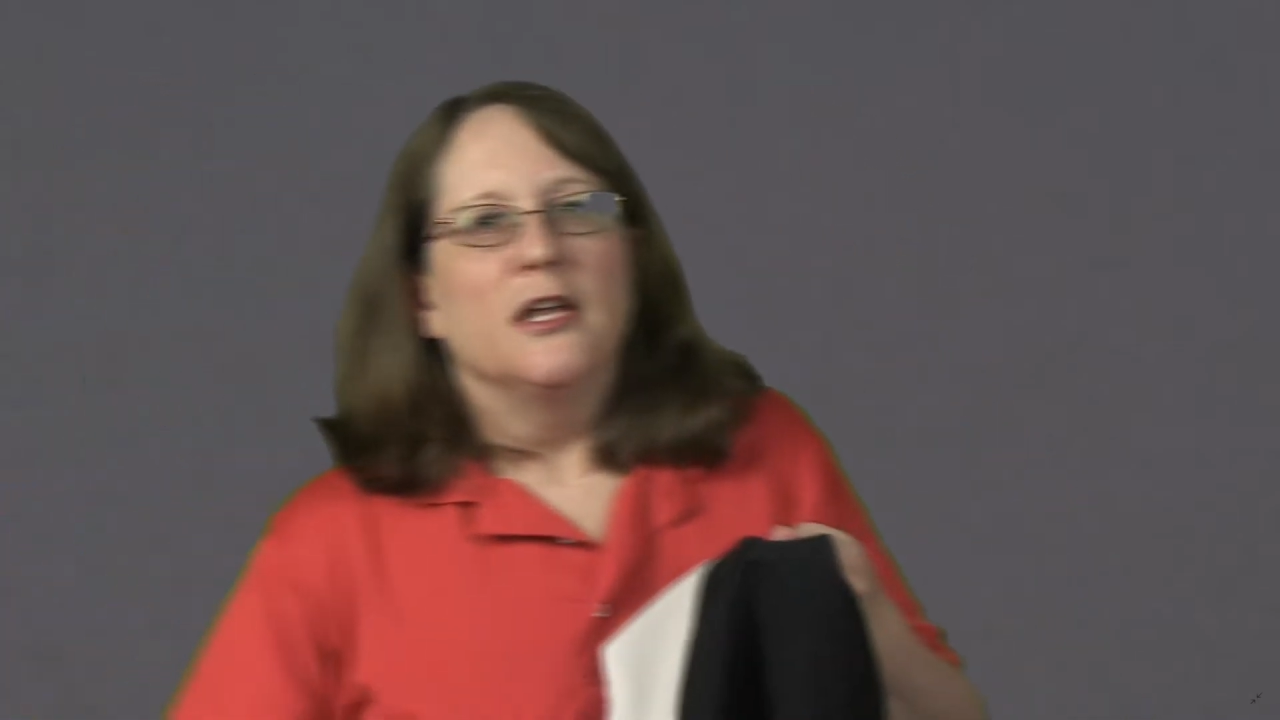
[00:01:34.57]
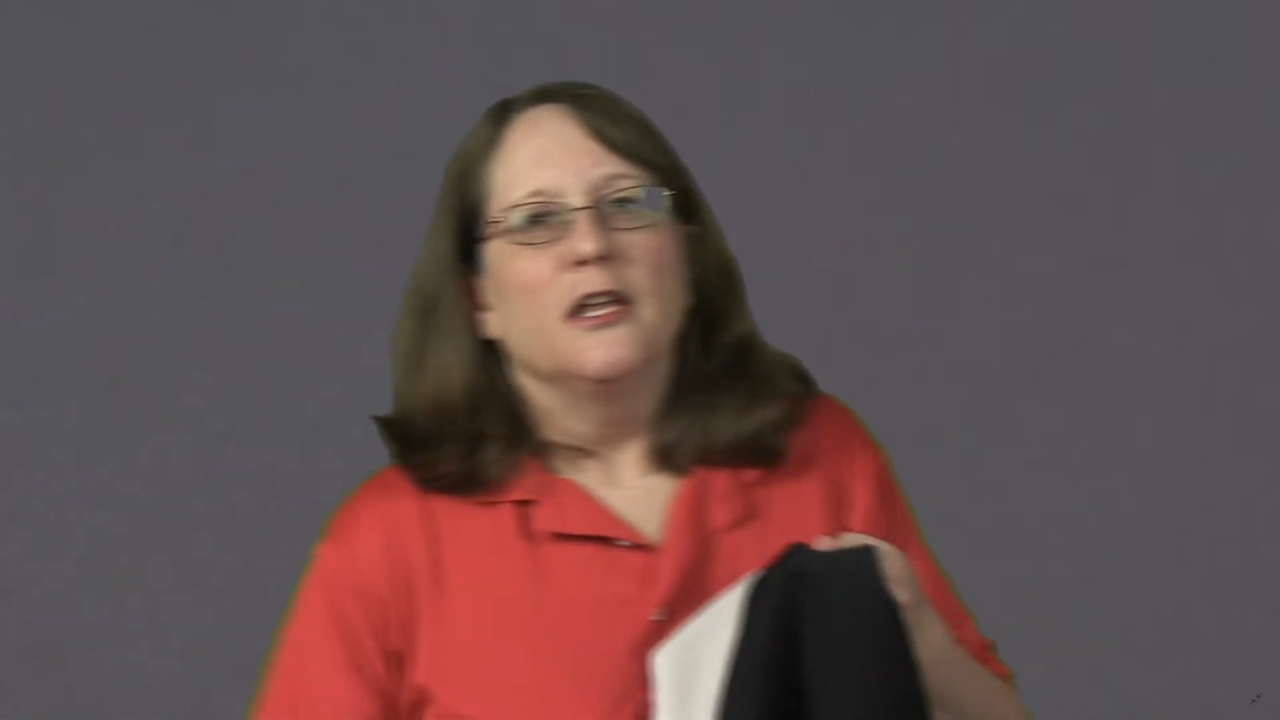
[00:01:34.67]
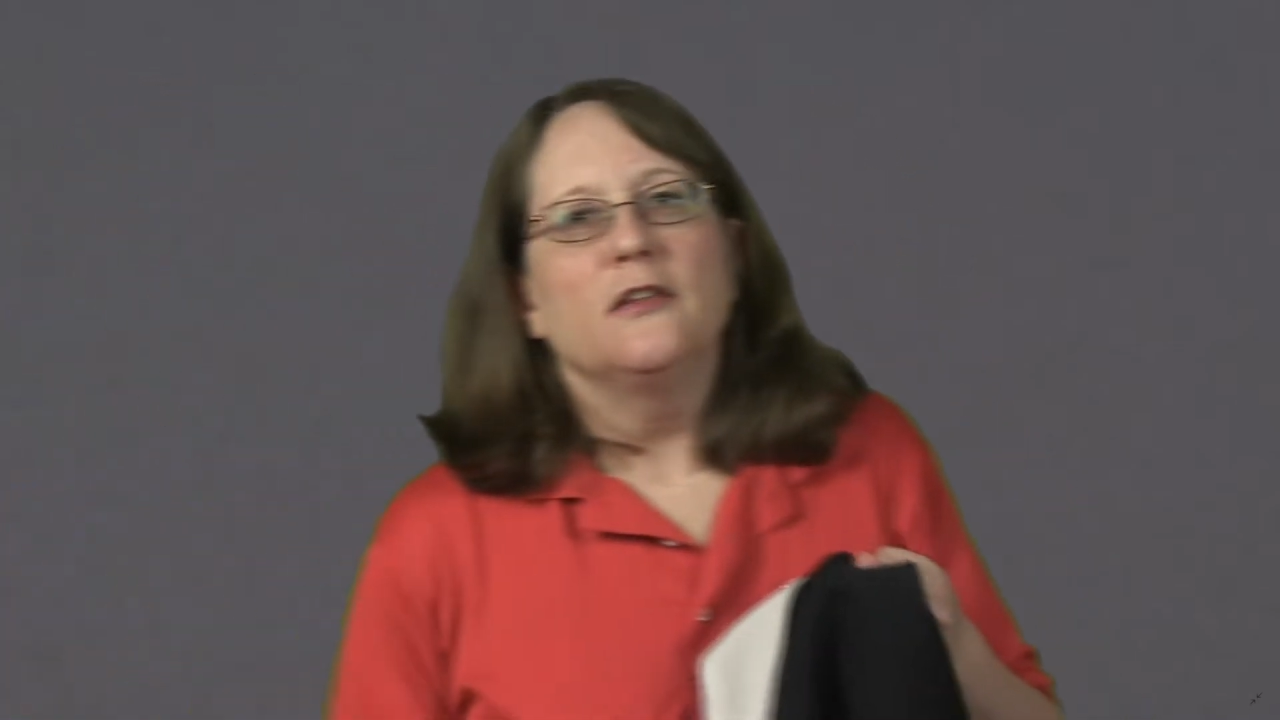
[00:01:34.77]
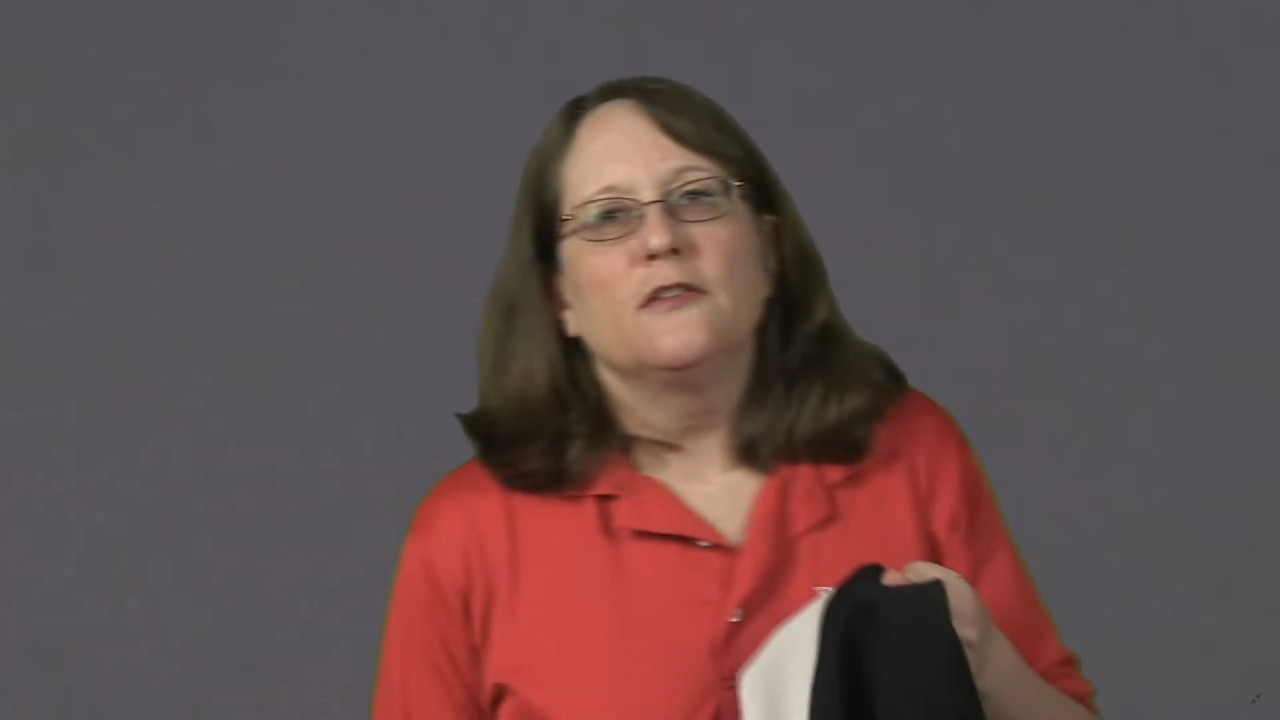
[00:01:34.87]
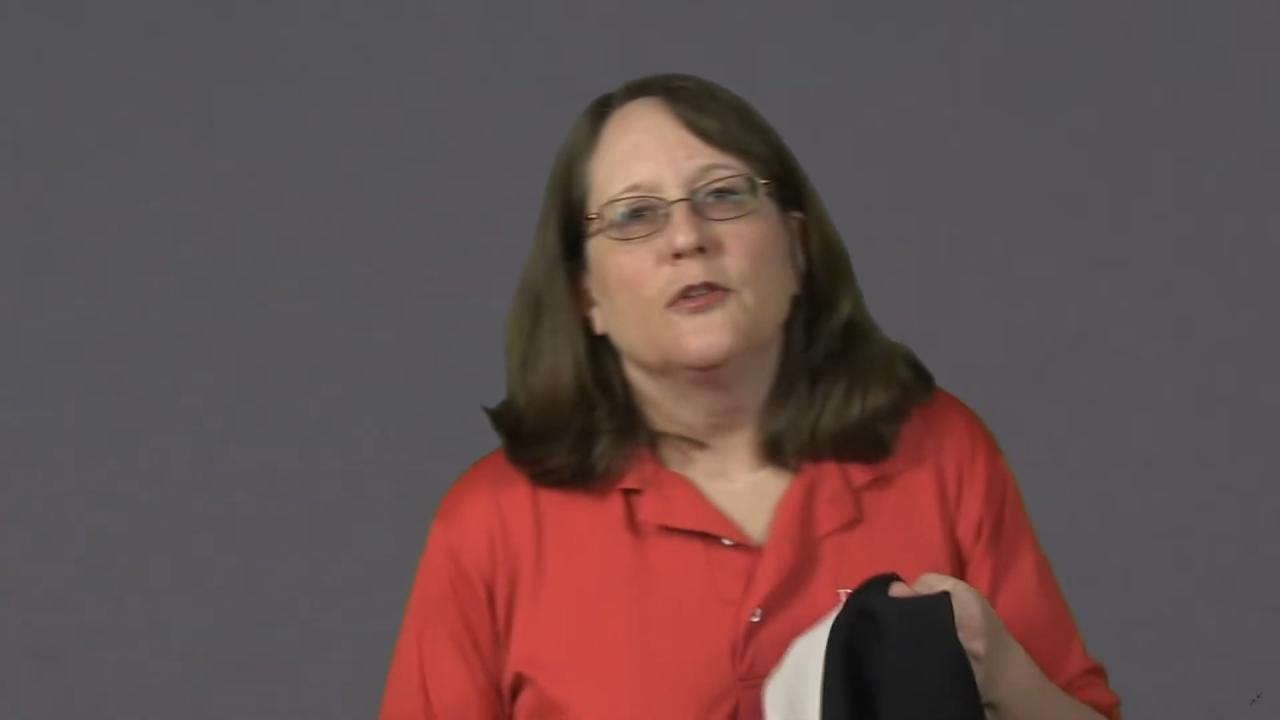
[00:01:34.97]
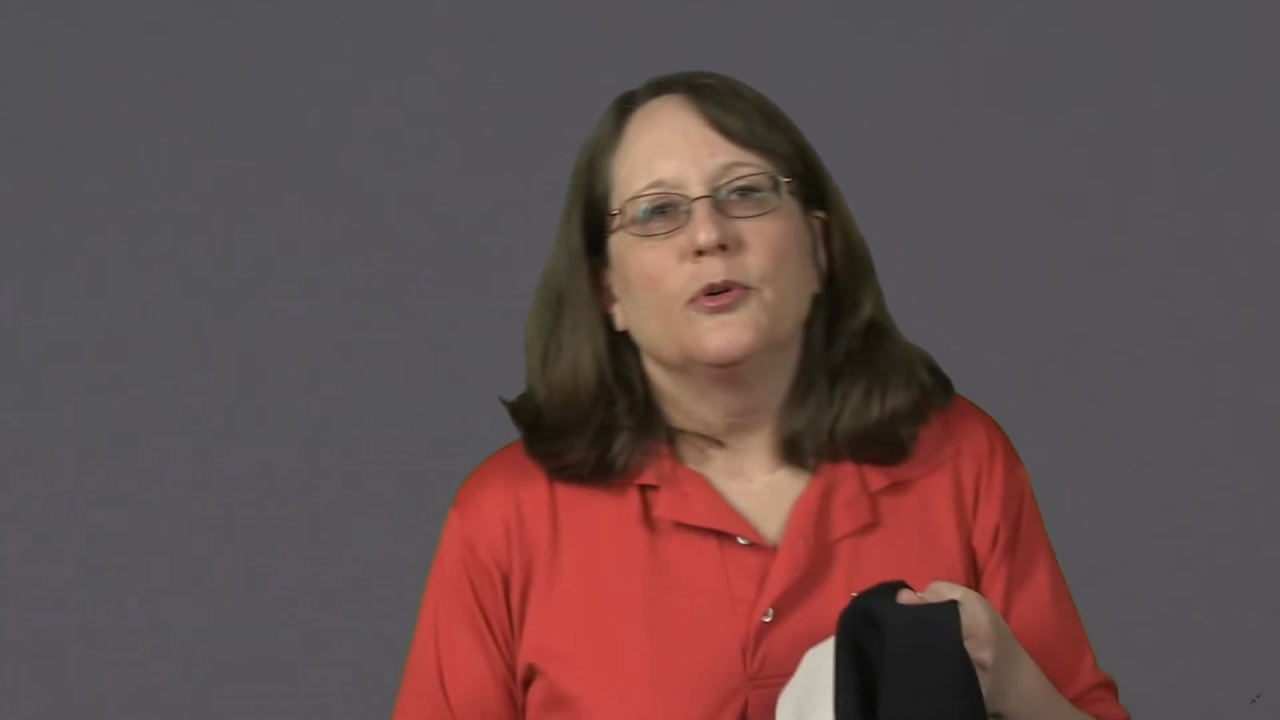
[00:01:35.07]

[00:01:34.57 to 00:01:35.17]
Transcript: is the